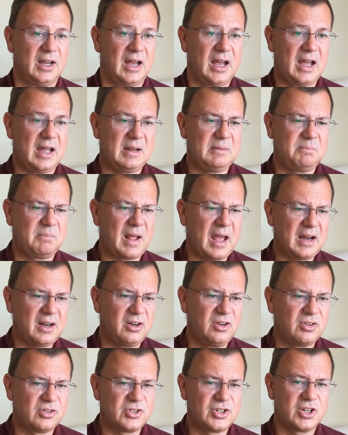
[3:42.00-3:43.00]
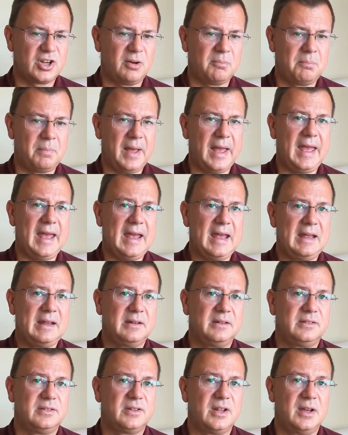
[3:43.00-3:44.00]
I had a look to
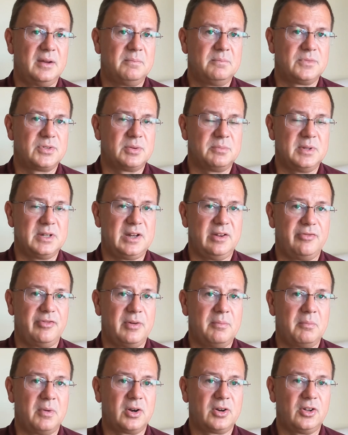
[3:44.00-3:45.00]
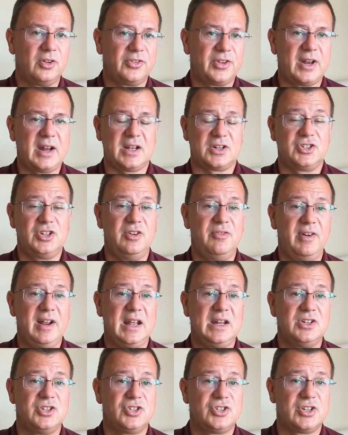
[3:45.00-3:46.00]
compare some of the different models. I'd actually
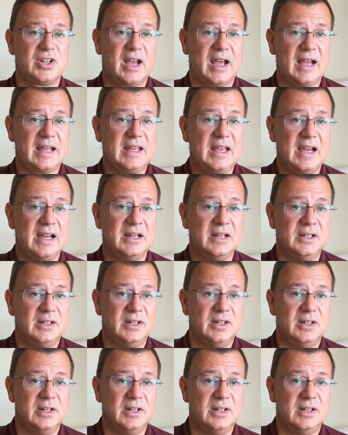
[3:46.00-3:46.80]
arranged to hire